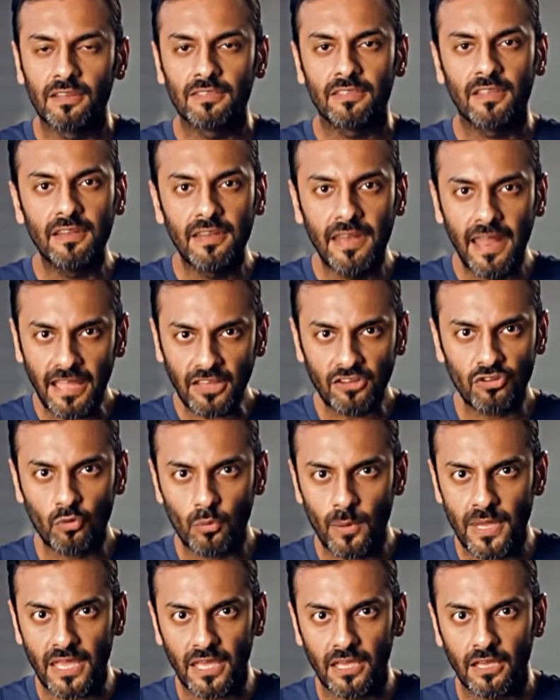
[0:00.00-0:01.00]
the next
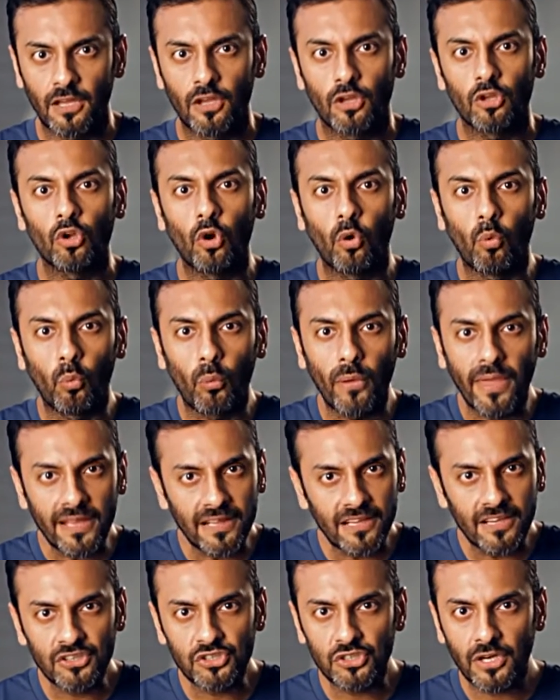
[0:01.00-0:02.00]
week, your
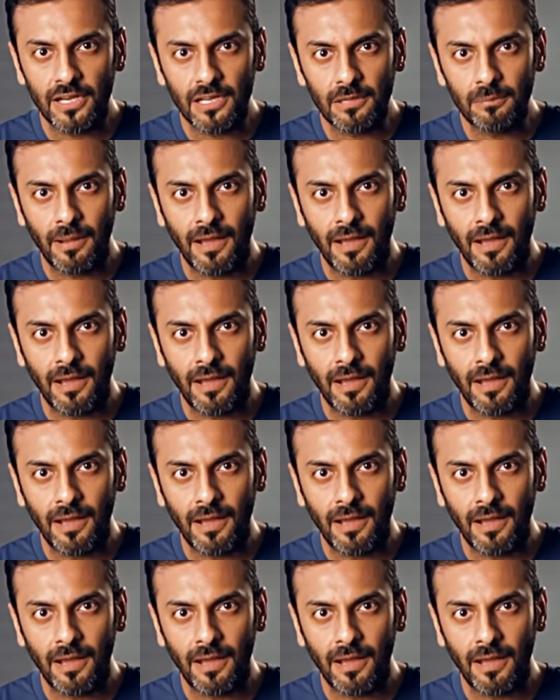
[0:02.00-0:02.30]
weekly training